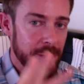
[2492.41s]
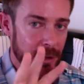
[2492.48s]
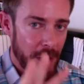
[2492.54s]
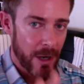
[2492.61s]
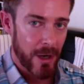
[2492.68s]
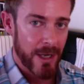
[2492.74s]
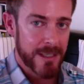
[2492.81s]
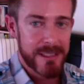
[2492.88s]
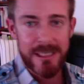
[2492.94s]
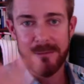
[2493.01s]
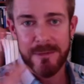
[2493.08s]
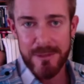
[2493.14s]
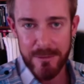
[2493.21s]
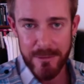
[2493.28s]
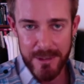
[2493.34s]
guys, and he
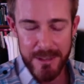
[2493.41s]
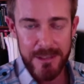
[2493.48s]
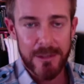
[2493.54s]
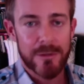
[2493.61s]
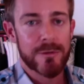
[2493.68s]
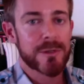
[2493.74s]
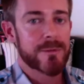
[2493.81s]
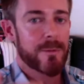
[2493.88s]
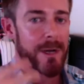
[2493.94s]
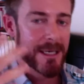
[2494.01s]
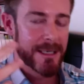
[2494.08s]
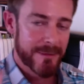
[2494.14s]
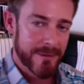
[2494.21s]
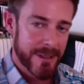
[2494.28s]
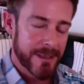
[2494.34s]
was looking to lose weight
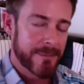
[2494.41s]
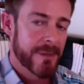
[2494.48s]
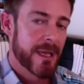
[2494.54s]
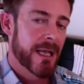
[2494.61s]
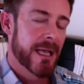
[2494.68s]
and everything,